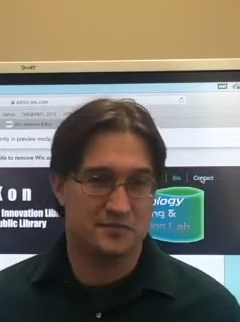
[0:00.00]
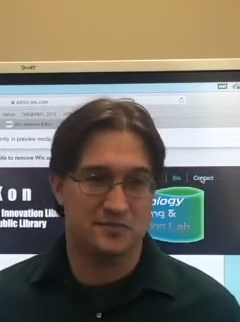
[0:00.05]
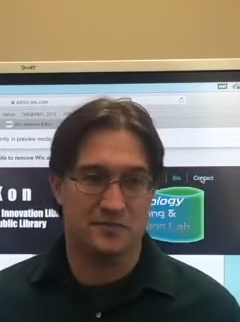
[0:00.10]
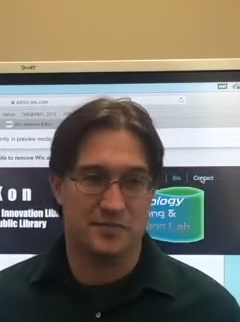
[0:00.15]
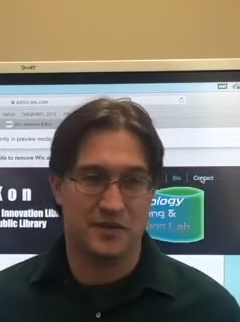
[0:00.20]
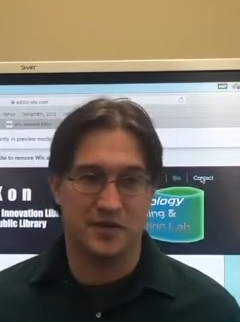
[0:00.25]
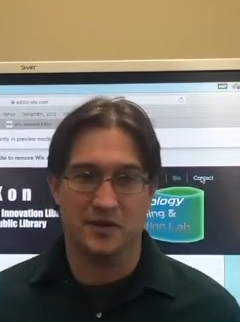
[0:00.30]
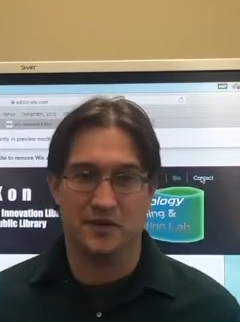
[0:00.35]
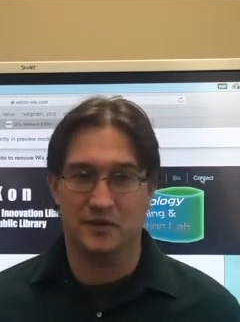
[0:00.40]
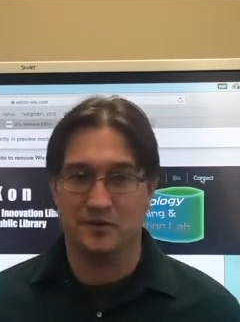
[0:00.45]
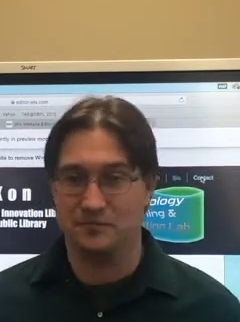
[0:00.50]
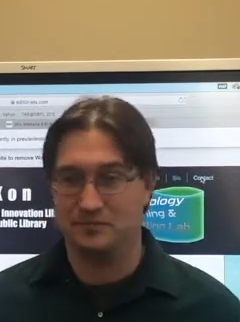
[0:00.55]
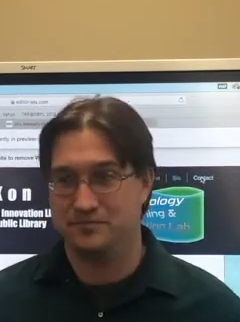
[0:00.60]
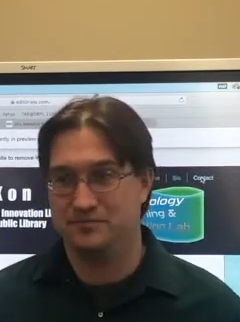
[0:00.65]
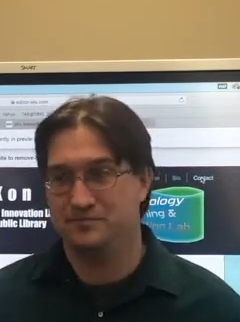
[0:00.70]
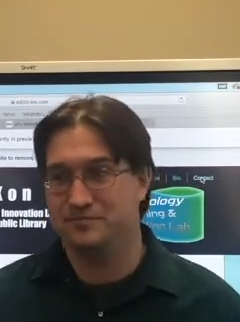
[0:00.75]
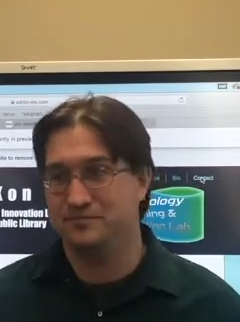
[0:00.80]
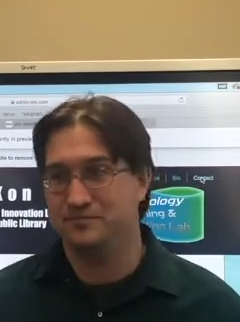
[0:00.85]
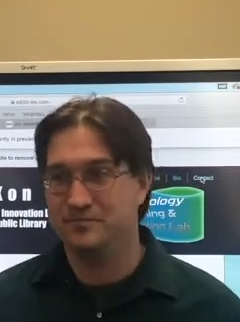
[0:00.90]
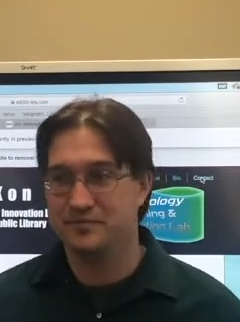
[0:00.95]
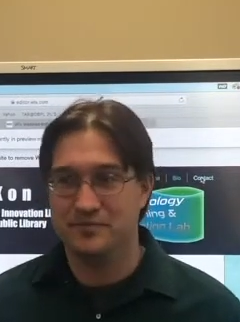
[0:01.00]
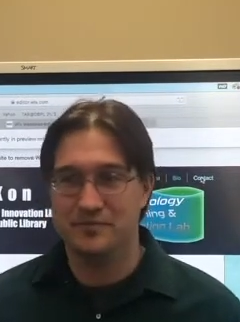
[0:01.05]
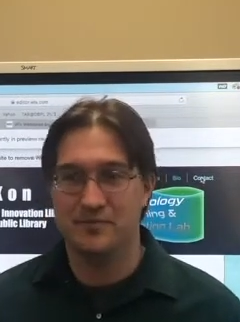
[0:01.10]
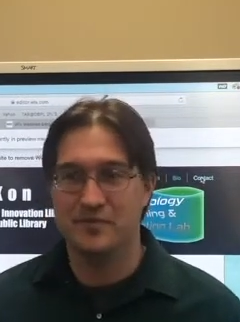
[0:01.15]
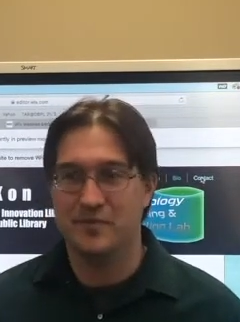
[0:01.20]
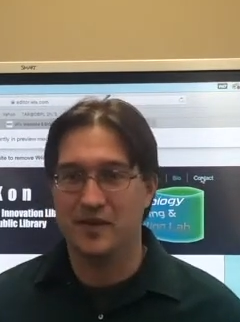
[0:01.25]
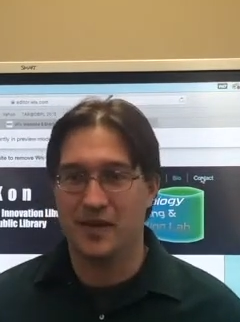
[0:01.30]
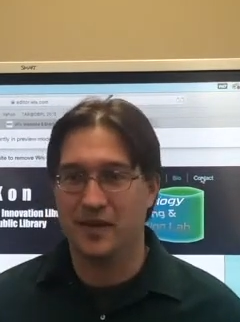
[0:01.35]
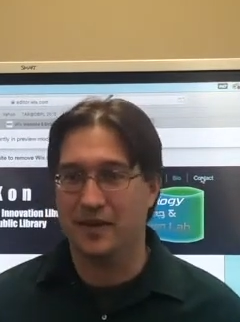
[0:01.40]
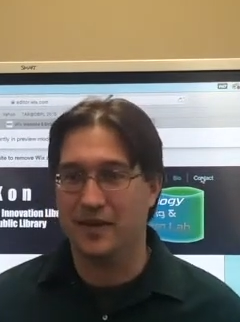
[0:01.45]

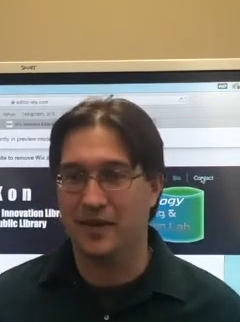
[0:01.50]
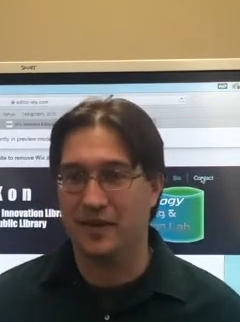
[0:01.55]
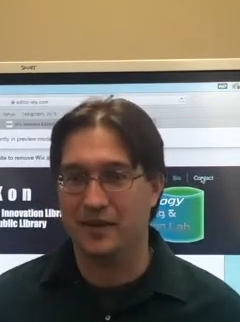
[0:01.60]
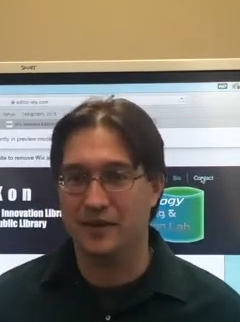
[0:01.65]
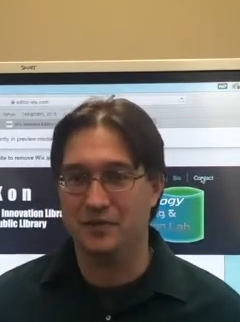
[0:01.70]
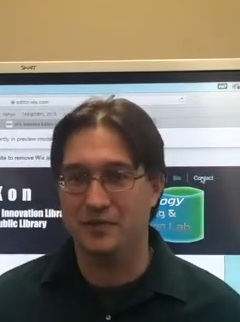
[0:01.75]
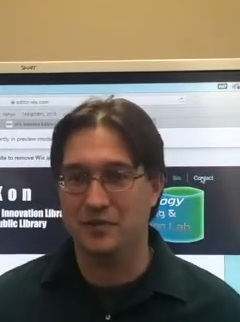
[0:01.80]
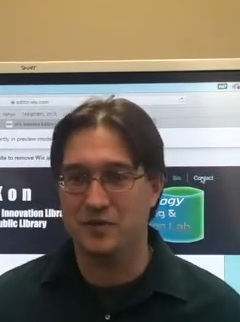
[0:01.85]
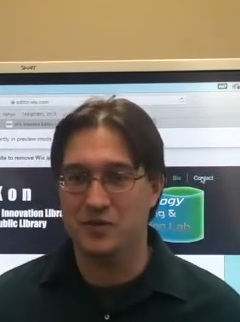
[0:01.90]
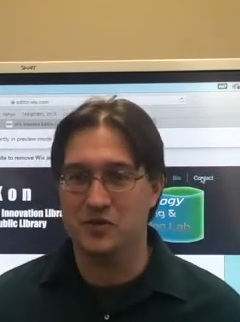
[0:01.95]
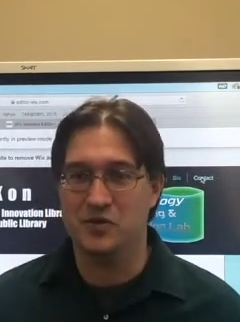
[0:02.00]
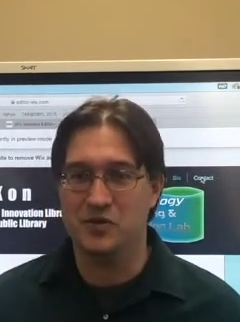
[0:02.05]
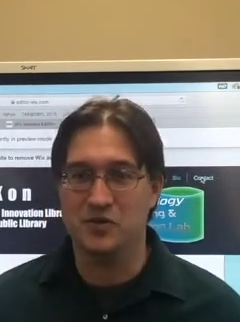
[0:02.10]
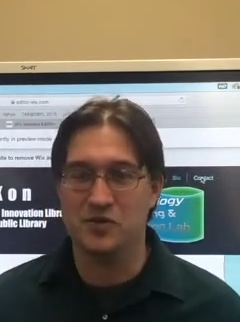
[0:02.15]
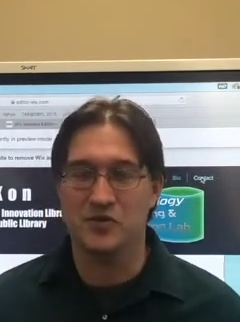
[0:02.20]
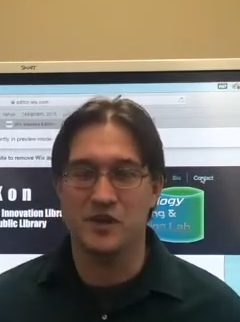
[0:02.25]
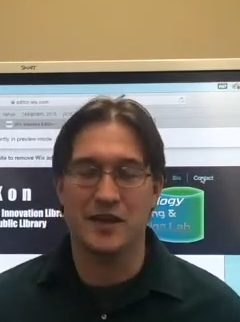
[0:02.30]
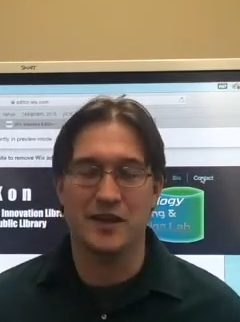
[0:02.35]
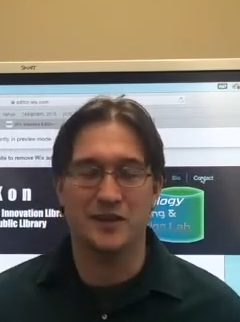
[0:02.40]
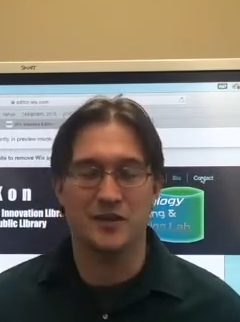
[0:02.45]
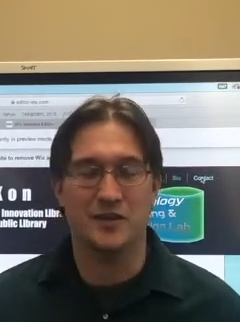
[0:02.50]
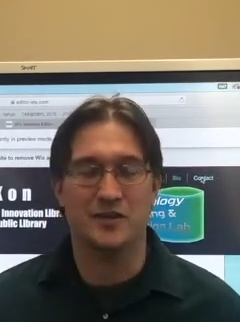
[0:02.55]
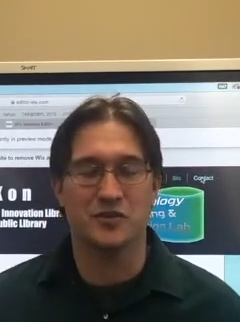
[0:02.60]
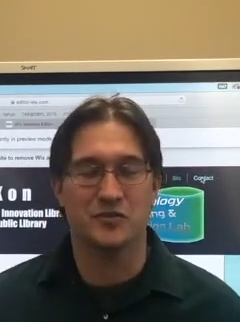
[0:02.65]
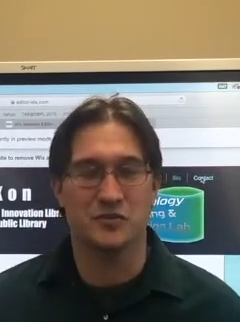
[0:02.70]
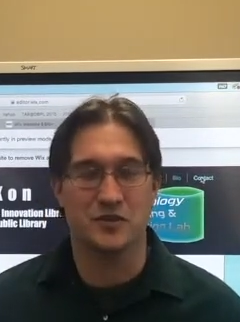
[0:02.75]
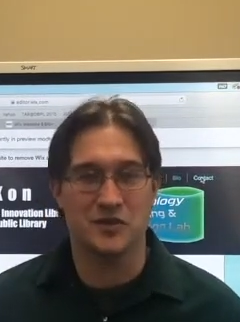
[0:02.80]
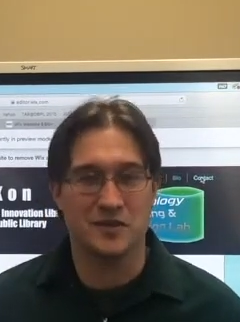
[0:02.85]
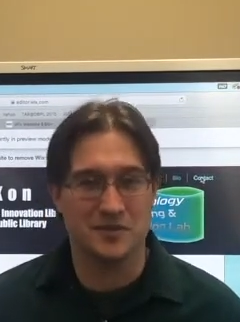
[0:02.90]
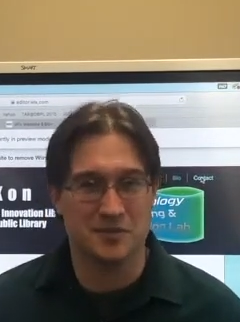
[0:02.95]
you can't
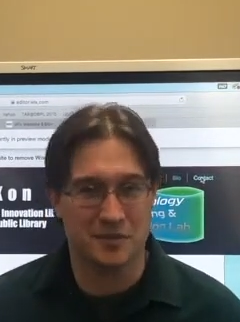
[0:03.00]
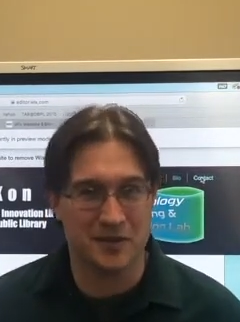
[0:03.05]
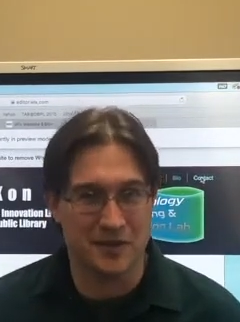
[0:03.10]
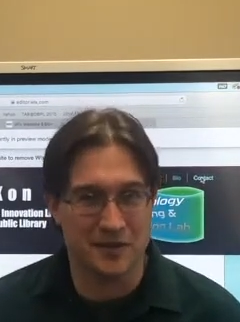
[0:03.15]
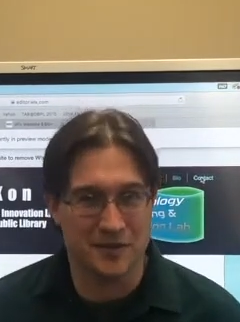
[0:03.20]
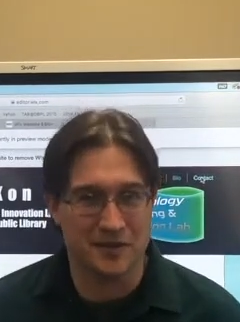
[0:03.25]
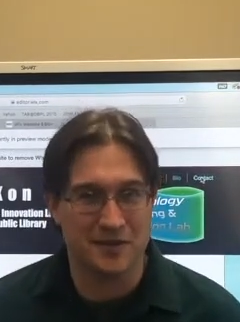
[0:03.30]
underestimate it,